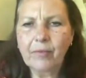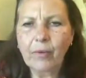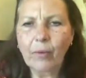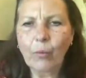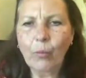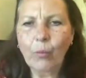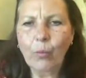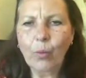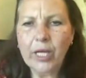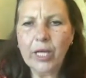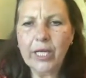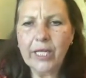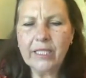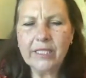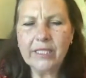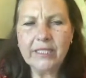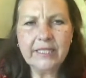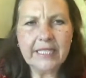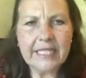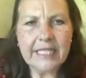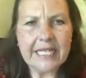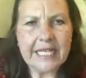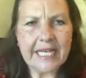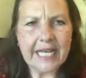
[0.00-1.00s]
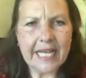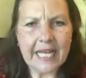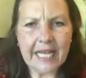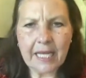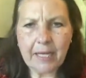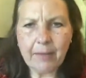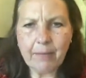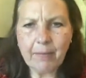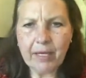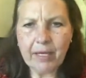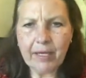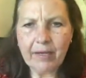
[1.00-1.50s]
what is the
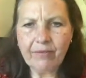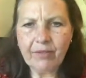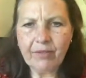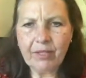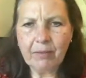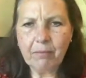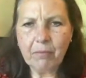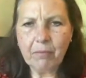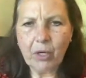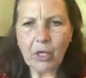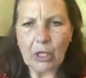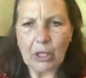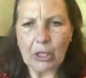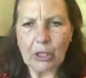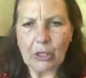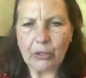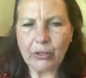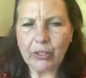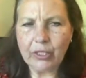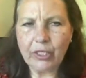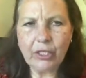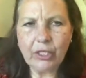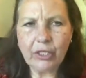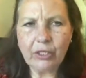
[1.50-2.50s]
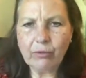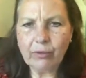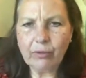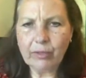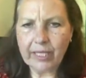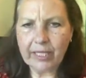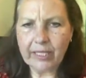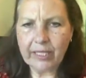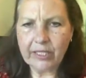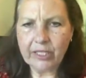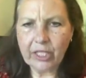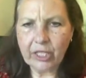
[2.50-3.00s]
name of the marker that you
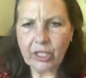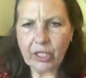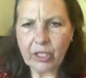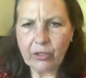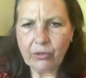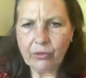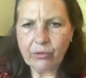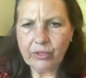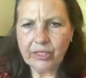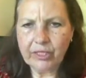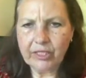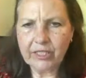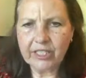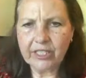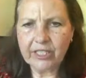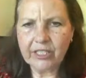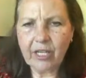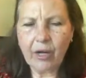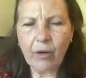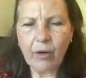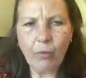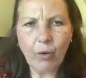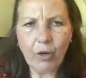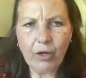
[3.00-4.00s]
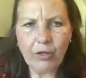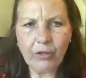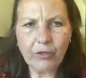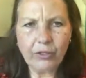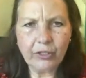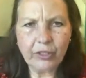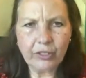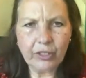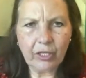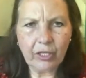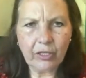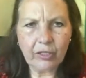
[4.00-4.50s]
like to use that's not water
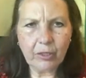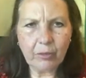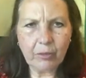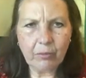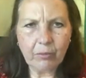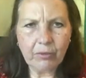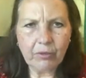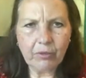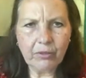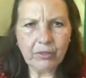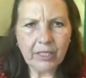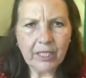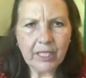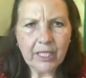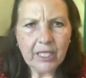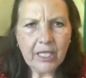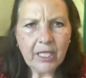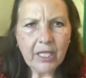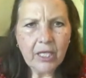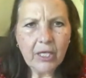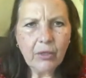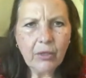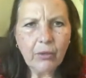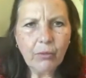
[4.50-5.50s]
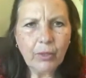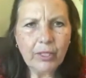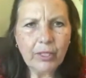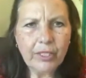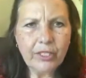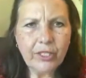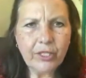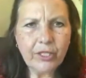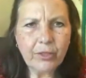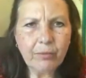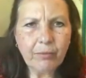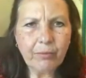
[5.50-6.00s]
soluble? What
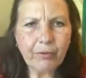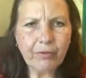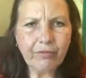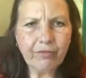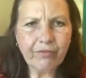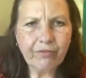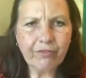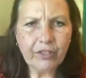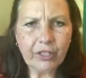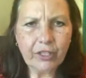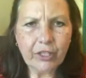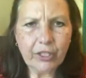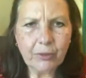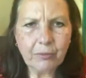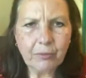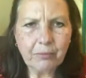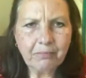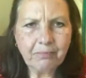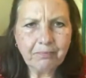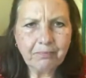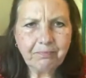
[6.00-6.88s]
do you prefer?